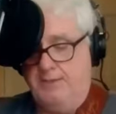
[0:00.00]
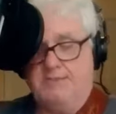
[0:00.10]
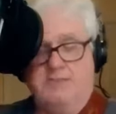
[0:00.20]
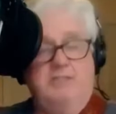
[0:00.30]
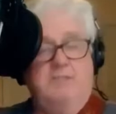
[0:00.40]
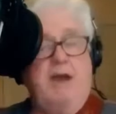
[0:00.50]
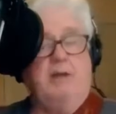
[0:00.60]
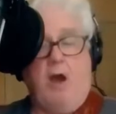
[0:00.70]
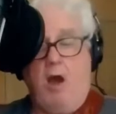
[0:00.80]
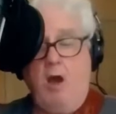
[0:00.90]
This is
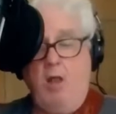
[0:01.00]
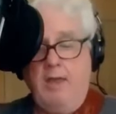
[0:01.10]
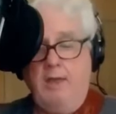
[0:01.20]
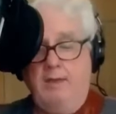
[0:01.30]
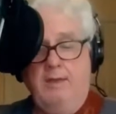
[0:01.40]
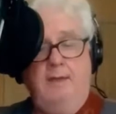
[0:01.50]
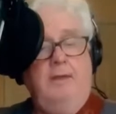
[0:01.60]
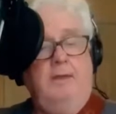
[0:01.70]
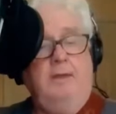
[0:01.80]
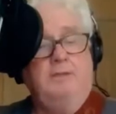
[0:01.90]
my
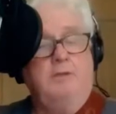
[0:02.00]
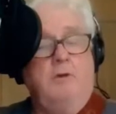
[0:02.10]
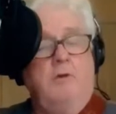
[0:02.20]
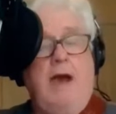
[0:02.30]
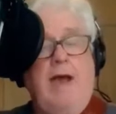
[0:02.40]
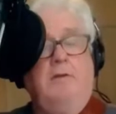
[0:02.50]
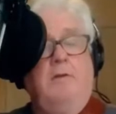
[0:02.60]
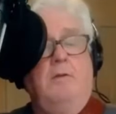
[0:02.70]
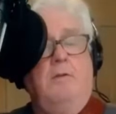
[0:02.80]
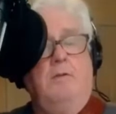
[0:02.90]
calling, so I
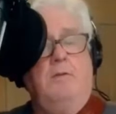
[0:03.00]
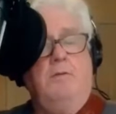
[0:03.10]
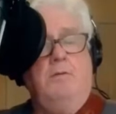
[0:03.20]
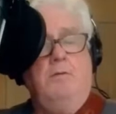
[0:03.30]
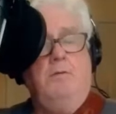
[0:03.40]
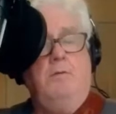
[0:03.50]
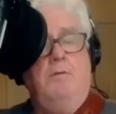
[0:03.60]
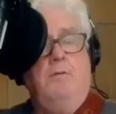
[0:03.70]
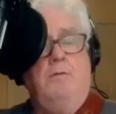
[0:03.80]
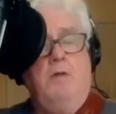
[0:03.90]

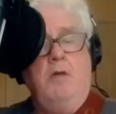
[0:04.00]
go.